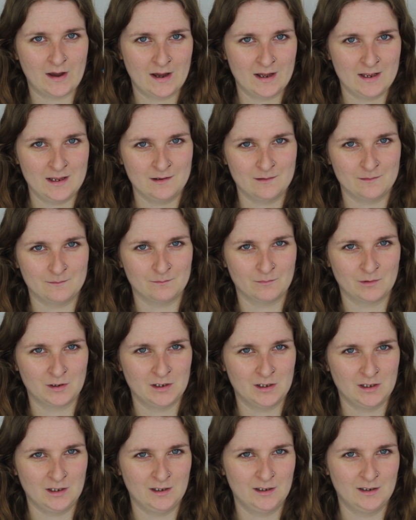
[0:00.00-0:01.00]
I am
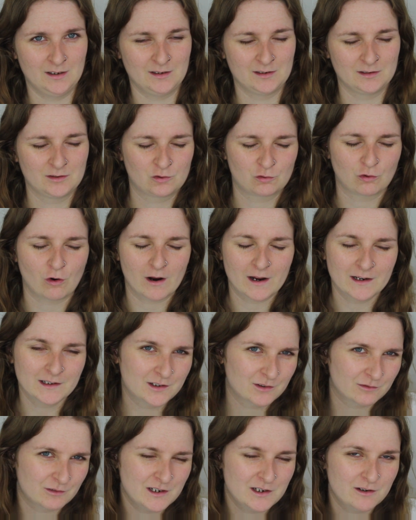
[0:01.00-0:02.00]
trying
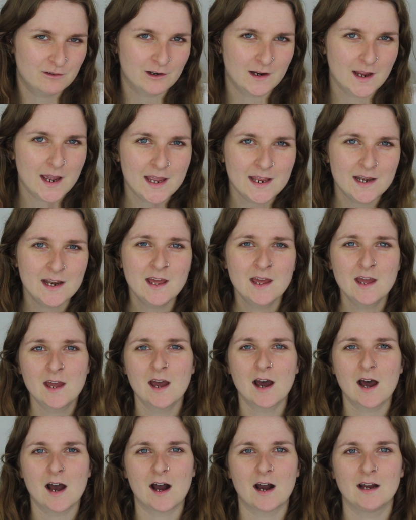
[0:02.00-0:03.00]
to recreate.
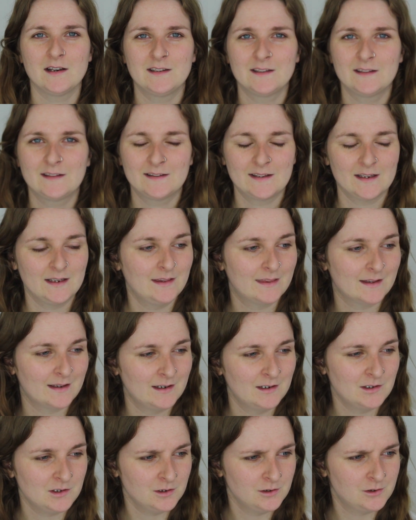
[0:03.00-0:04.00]
I did see that
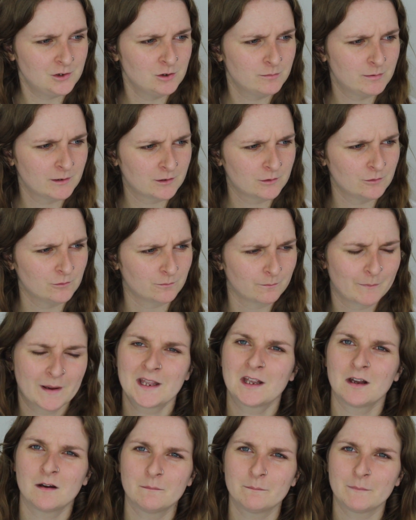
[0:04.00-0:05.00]
a YouTuber called
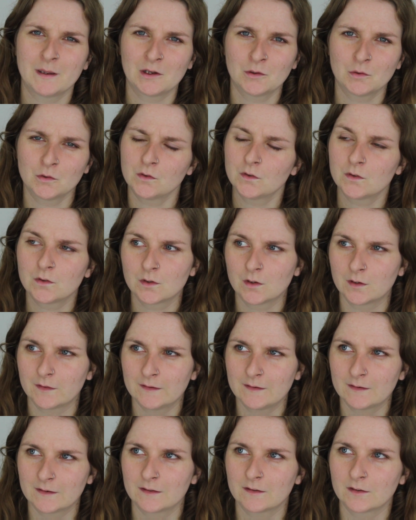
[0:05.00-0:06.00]
Makeup Mouse, I
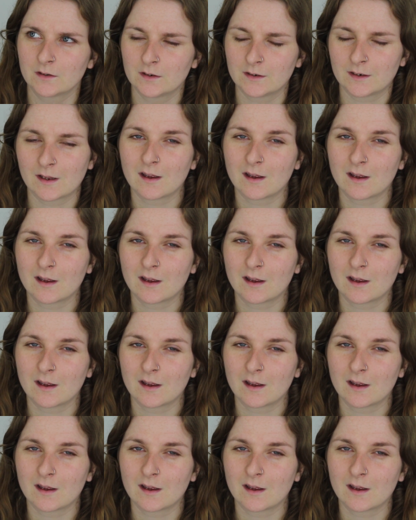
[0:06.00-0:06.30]
think that's her